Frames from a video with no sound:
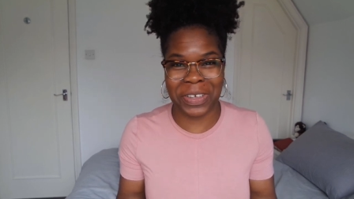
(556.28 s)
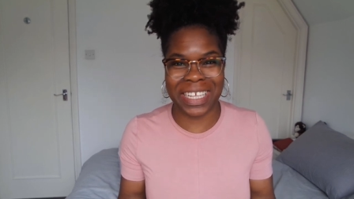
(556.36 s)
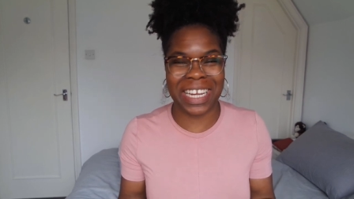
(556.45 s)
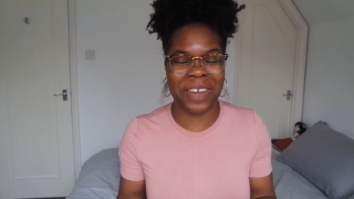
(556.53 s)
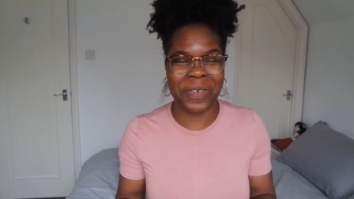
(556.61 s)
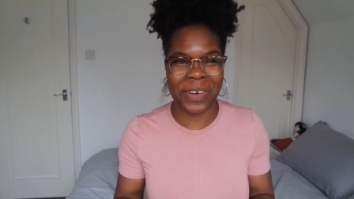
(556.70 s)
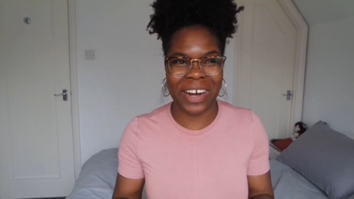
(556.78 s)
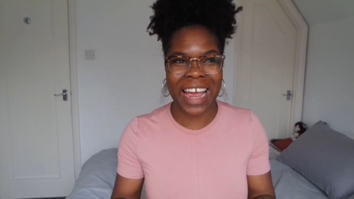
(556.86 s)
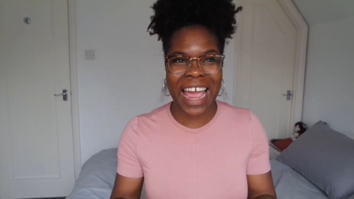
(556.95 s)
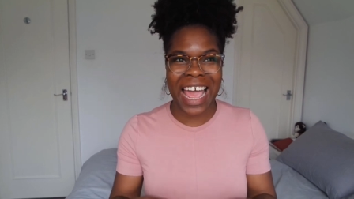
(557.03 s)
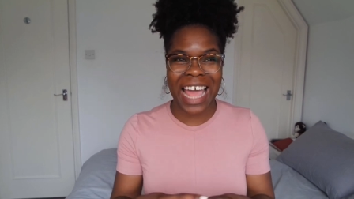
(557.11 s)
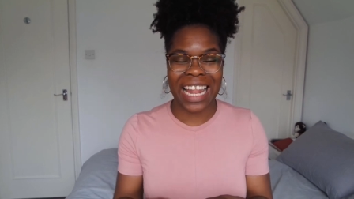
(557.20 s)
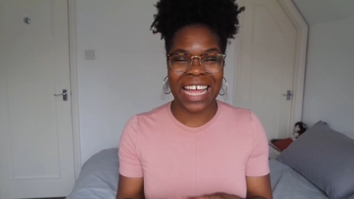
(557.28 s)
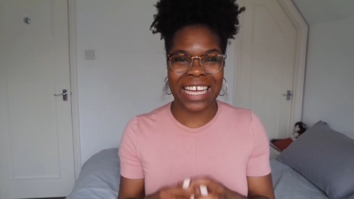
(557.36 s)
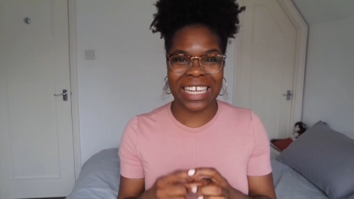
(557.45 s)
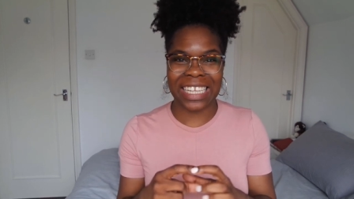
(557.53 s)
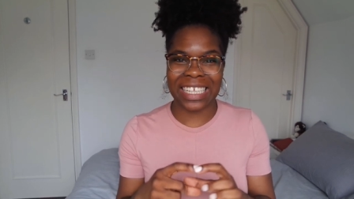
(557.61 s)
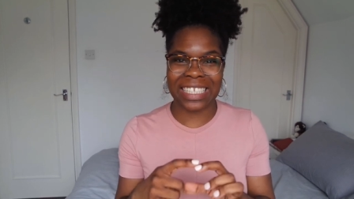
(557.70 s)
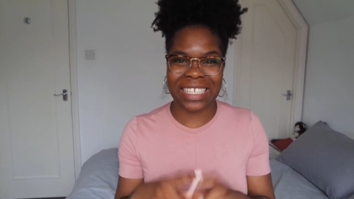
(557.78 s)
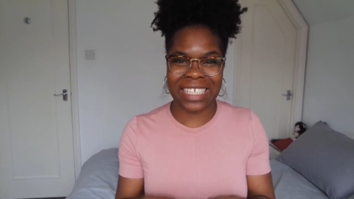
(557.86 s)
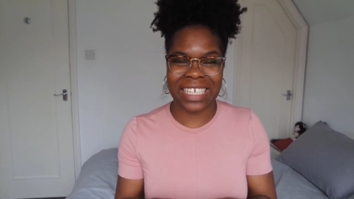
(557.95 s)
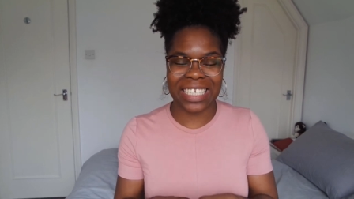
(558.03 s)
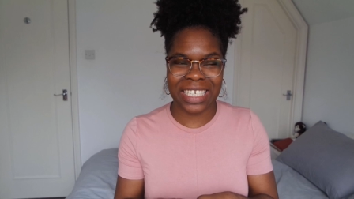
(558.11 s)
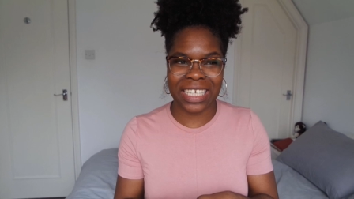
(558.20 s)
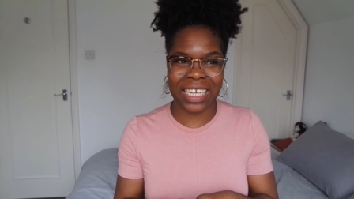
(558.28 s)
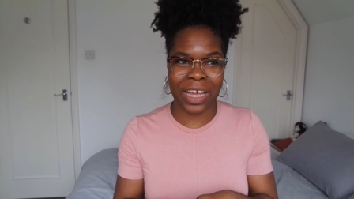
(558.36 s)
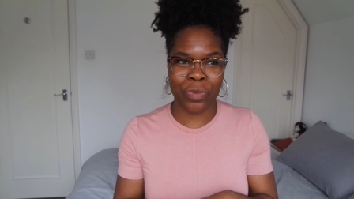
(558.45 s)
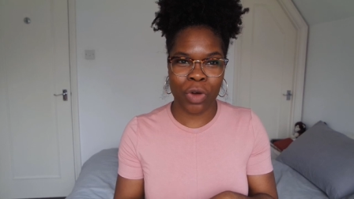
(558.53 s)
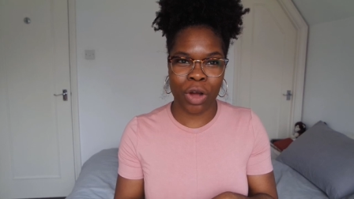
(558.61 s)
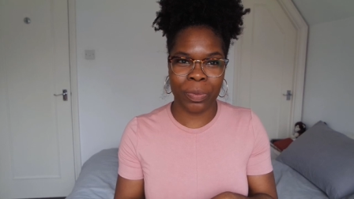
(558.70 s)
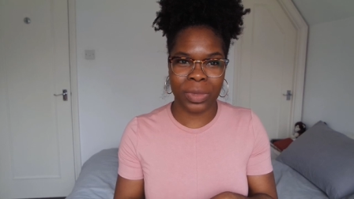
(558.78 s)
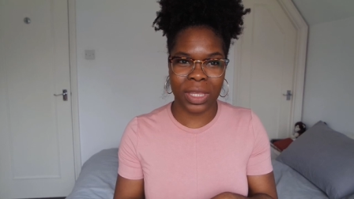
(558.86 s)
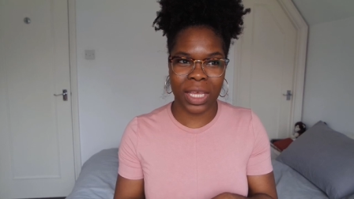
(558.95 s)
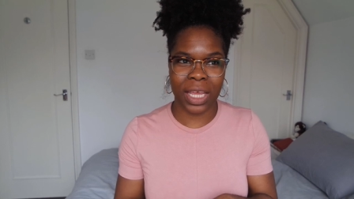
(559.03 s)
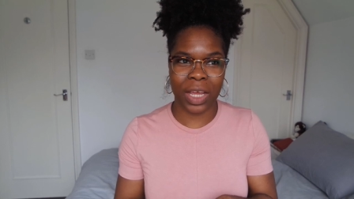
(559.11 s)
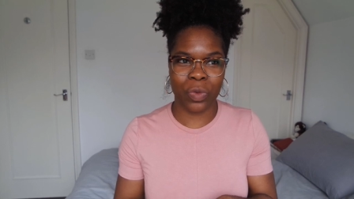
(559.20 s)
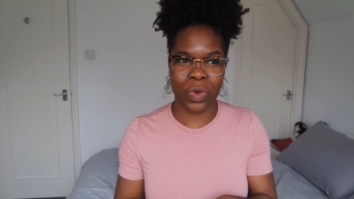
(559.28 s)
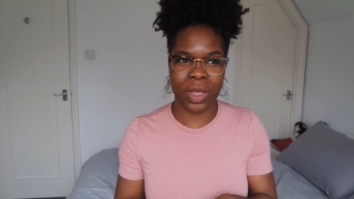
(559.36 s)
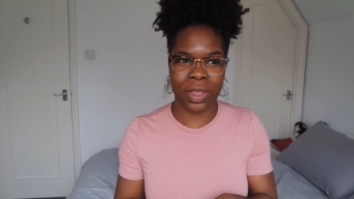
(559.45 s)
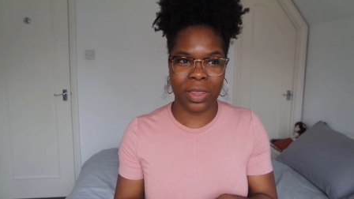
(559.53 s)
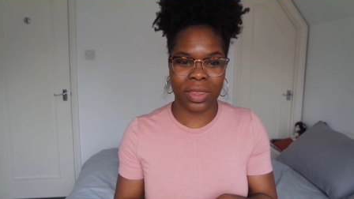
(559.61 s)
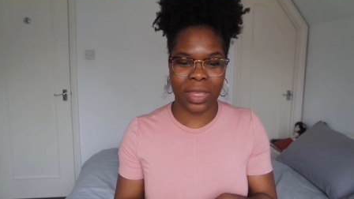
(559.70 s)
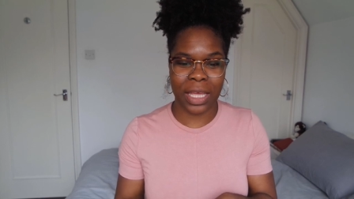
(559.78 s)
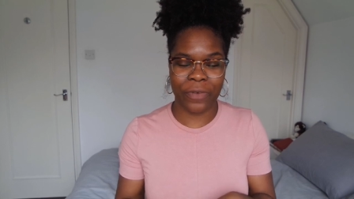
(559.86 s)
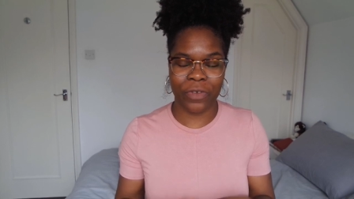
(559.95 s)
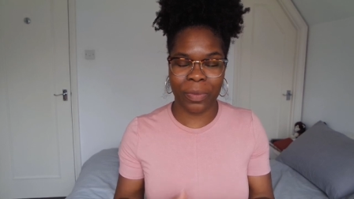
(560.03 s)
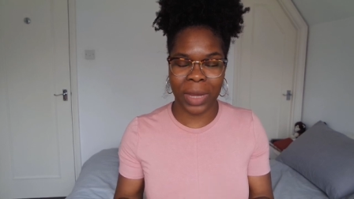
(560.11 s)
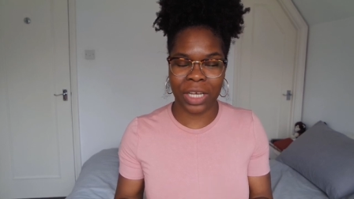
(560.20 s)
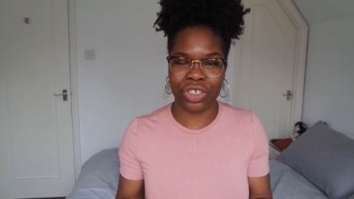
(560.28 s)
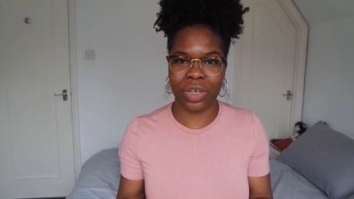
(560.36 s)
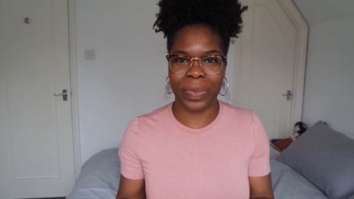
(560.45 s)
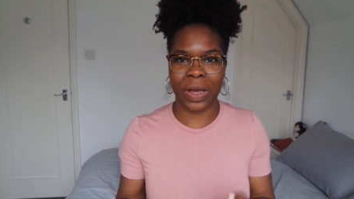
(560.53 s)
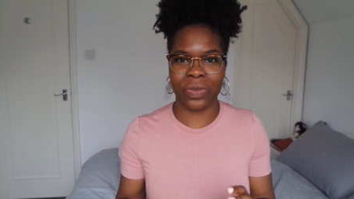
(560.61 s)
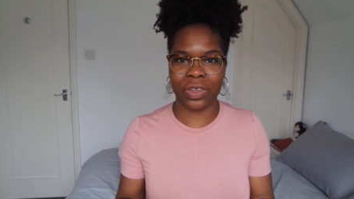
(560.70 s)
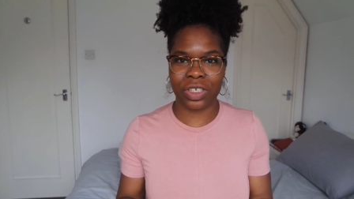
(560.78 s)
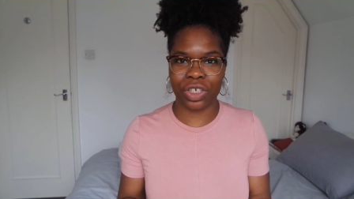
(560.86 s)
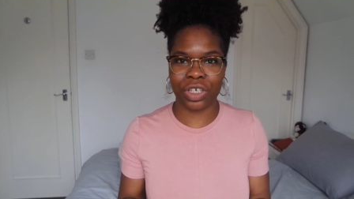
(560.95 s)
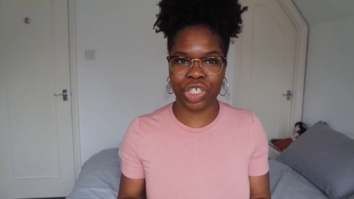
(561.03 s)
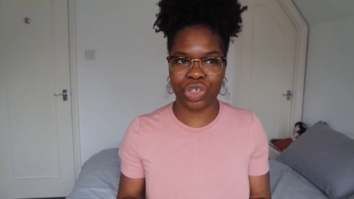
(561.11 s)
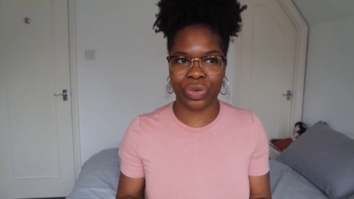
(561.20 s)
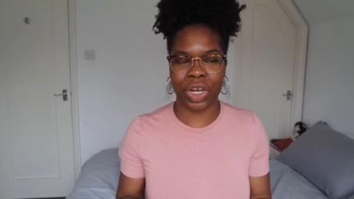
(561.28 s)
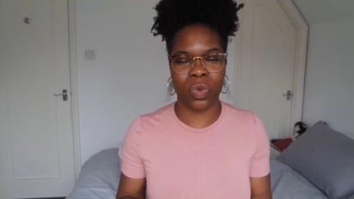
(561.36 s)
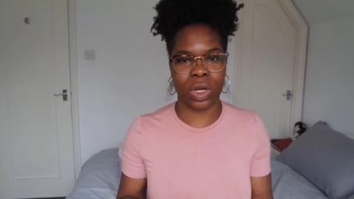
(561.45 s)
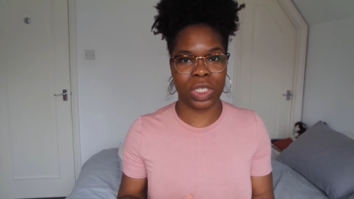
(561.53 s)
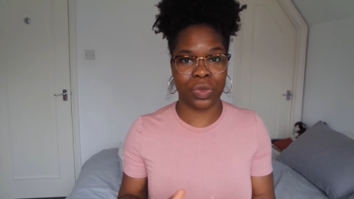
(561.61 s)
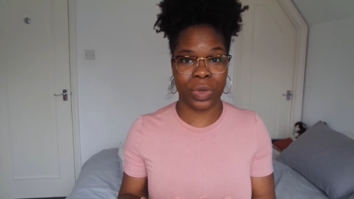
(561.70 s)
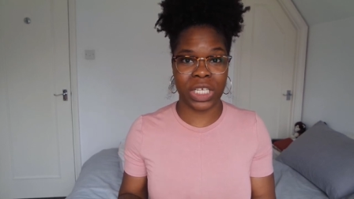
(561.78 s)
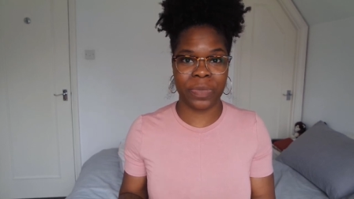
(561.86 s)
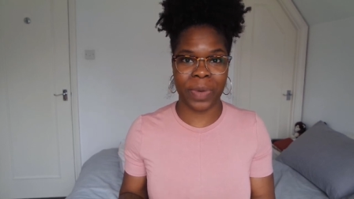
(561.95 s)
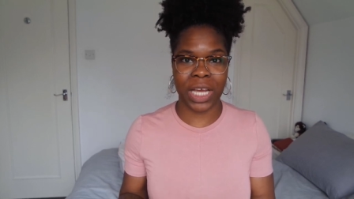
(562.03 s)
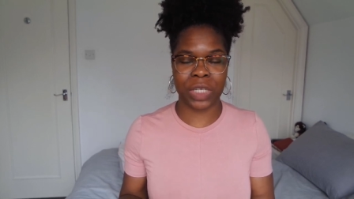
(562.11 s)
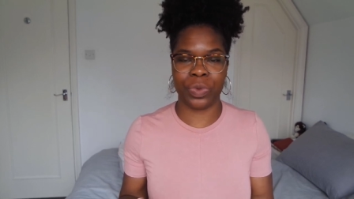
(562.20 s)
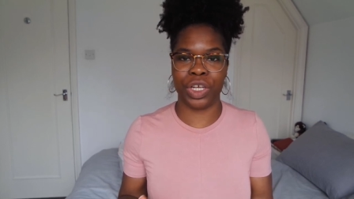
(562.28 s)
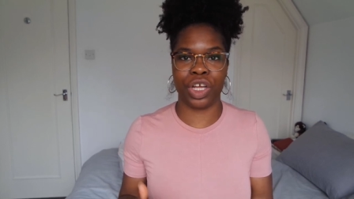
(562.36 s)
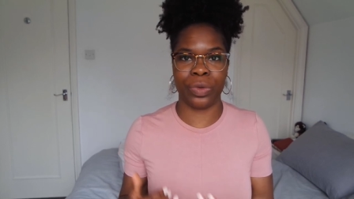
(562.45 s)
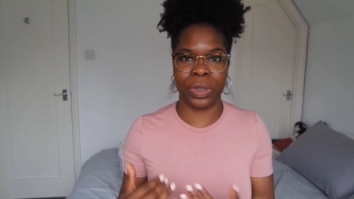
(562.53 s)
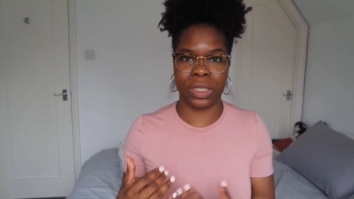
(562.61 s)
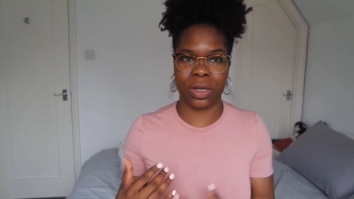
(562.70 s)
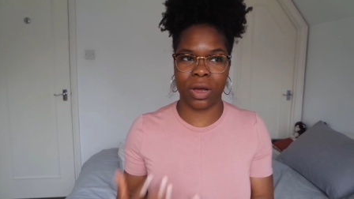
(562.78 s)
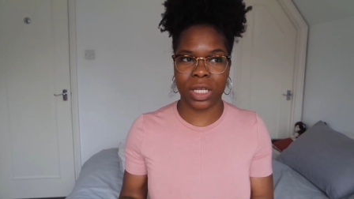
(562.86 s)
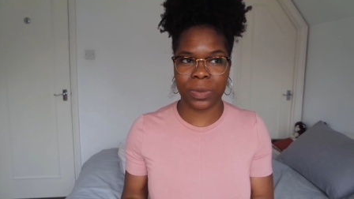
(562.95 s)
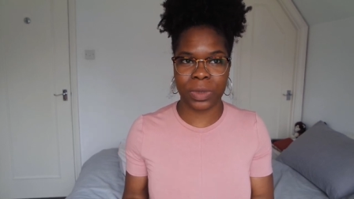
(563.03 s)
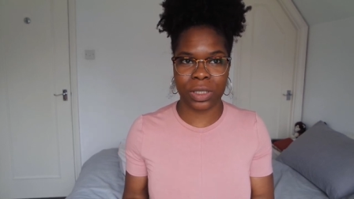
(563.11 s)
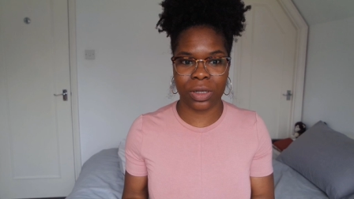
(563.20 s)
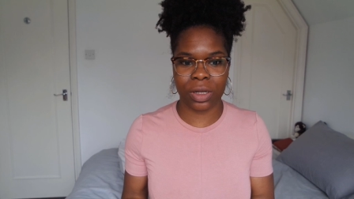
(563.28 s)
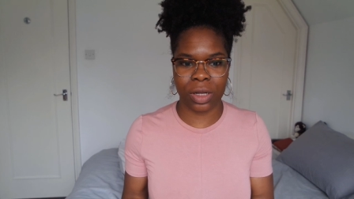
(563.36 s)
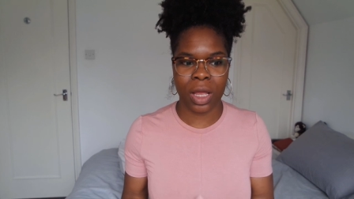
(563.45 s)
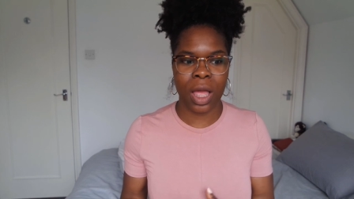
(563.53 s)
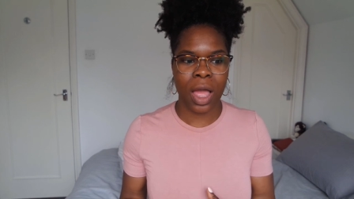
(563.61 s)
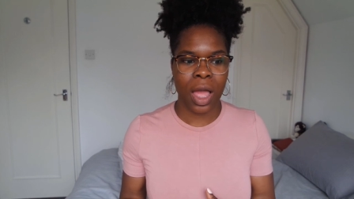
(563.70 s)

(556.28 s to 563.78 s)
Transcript: those anymore like a little CD-ROM thing with information about the surgery what to expect when you go into hospital